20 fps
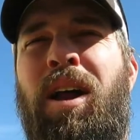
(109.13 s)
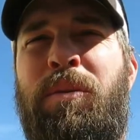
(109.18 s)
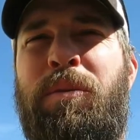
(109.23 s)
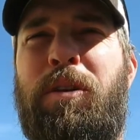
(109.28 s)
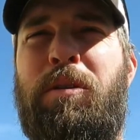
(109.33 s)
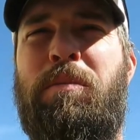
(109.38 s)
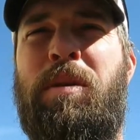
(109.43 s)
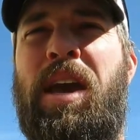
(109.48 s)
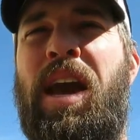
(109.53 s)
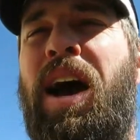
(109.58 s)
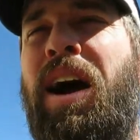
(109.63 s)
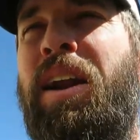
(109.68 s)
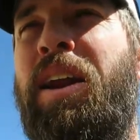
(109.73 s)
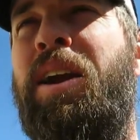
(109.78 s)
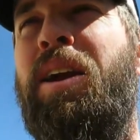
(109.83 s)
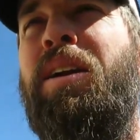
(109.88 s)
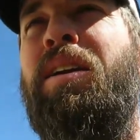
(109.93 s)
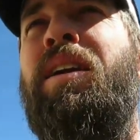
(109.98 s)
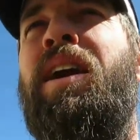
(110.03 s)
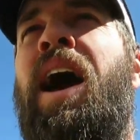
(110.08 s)
I don't want to be out
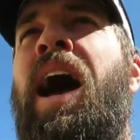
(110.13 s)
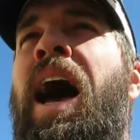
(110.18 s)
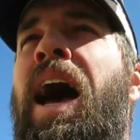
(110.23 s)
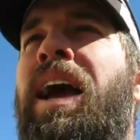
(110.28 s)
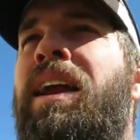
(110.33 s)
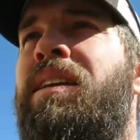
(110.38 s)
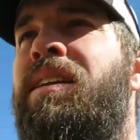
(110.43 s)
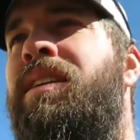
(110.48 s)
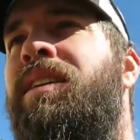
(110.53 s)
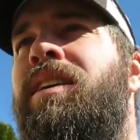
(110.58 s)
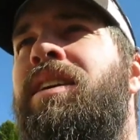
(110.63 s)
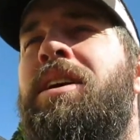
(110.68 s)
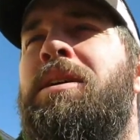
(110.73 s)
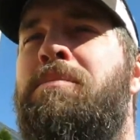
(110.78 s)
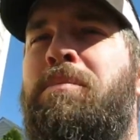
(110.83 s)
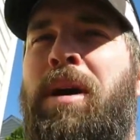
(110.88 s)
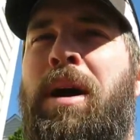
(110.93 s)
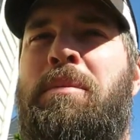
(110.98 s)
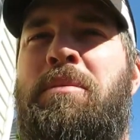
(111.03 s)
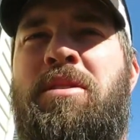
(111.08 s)
here hiding
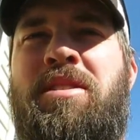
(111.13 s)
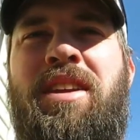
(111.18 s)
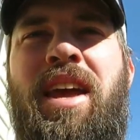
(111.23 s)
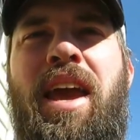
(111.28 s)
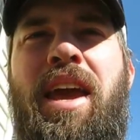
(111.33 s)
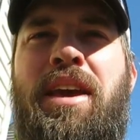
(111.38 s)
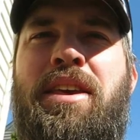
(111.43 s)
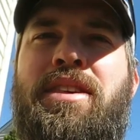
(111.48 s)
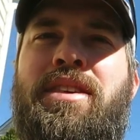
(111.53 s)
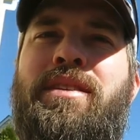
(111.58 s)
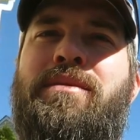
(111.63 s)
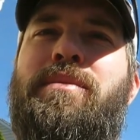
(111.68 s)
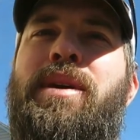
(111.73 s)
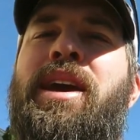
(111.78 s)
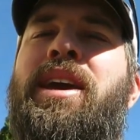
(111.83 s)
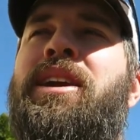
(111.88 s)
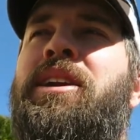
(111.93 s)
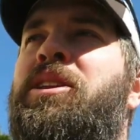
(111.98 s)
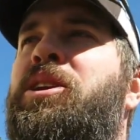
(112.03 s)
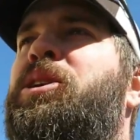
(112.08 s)
my mistakes and
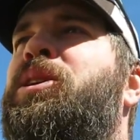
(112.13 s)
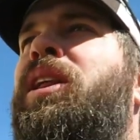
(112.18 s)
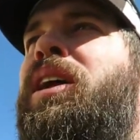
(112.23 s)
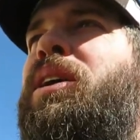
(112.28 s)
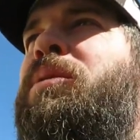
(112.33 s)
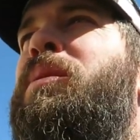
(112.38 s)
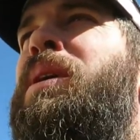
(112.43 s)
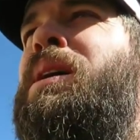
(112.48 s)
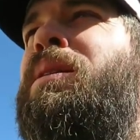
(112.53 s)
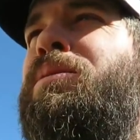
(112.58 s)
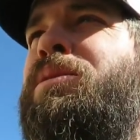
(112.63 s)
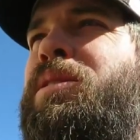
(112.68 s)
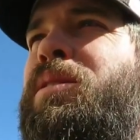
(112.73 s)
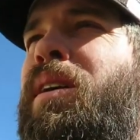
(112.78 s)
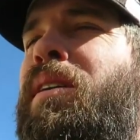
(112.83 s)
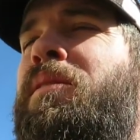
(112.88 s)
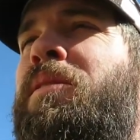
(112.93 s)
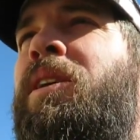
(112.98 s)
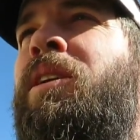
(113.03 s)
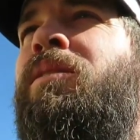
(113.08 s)
making it look like we always
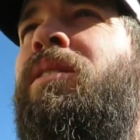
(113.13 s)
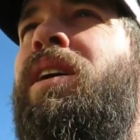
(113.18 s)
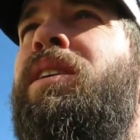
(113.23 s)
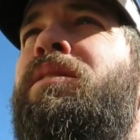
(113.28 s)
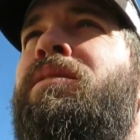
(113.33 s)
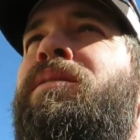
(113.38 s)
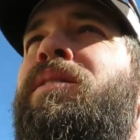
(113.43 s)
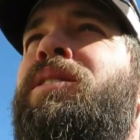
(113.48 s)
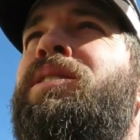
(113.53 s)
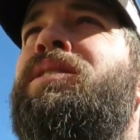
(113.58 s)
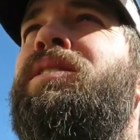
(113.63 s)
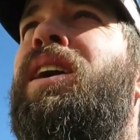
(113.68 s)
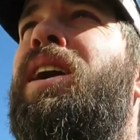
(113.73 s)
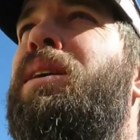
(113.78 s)
do everything right the first